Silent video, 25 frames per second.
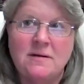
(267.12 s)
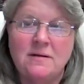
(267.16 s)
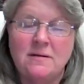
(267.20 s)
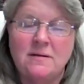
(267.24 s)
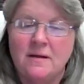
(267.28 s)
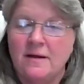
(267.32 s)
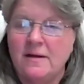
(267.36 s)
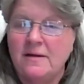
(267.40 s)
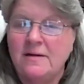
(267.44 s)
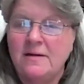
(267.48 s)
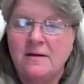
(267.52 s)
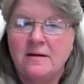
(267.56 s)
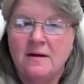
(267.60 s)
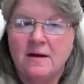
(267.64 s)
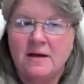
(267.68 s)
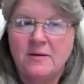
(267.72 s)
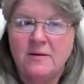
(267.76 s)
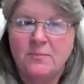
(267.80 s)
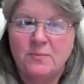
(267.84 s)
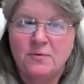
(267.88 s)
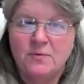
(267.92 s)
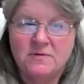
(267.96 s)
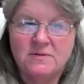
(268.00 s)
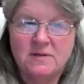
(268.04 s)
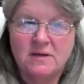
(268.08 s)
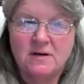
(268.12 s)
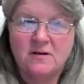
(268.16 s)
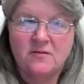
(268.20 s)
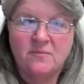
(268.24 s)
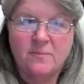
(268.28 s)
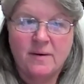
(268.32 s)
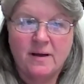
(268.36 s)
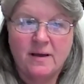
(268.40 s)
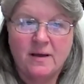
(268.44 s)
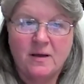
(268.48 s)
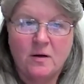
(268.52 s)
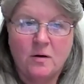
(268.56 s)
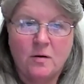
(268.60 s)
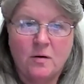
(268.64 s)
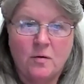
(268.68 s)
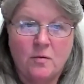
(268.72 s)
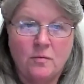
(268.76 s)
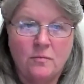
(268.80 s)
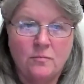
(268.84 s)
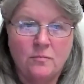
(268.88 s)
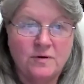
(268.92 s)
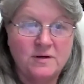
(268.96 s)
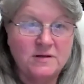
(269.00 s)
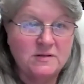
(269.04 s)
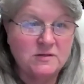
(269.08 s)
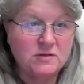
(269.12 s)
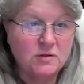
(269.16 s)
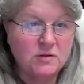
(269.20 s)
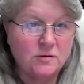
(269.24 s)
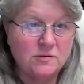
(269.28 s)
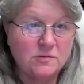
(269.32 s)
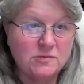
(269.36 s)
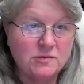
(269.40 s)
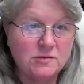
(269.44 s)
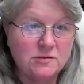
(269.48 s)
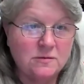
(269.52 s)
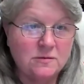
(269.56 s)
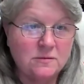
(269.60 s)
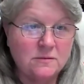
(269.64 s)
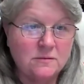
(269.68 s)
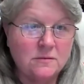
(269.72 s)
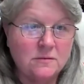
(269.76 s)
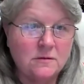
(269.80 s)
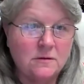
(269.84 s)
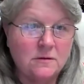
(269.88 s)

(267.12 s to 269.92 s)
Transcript: did 99% of my own research.